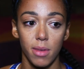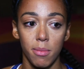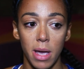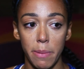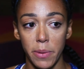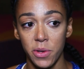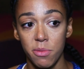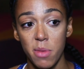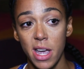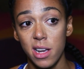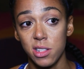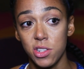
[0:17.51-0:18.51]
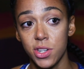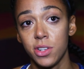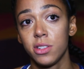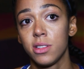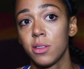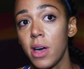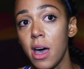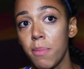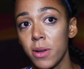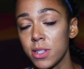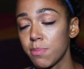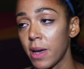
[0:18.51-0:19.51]
I'm happy with my attitude and the way I
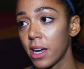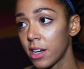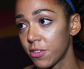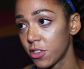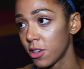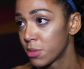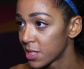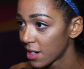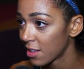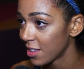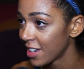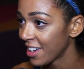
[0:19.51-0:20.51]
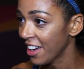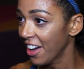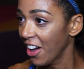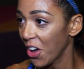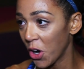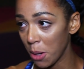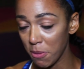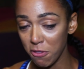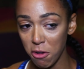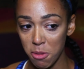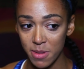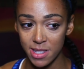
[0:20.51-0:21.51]
bounced back after a particularly hard
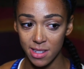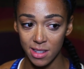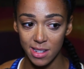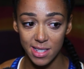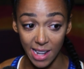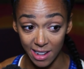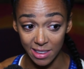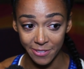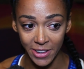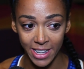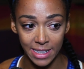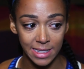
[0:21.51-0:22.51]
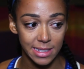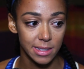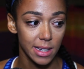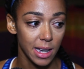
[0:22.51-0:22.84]
performance in the second event.